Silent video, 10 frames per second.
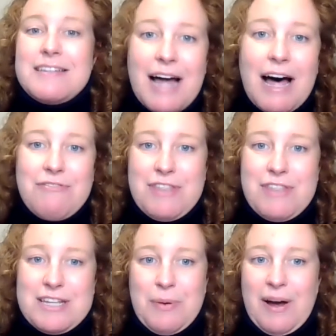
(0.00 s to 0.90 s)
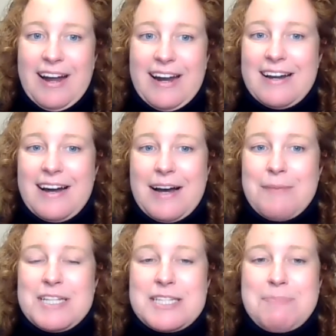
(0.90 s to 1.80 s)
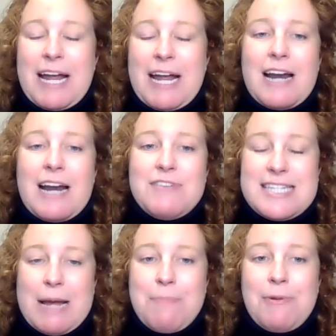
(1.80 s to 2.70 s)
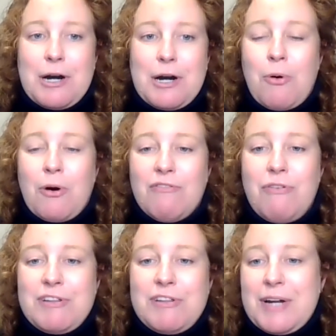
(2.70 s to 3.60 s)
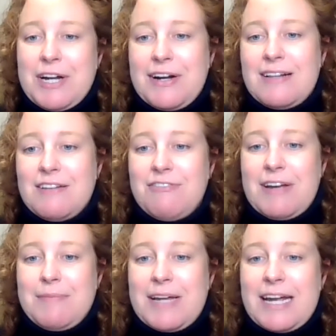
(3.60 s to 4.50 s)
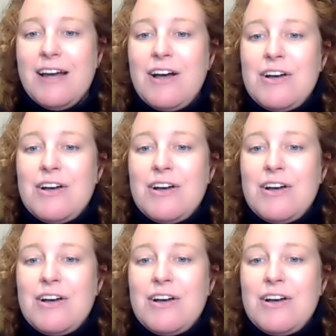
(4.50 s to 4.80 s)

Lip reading: love this wine. It's been kind of a staple in our portfolio here at Clif Family.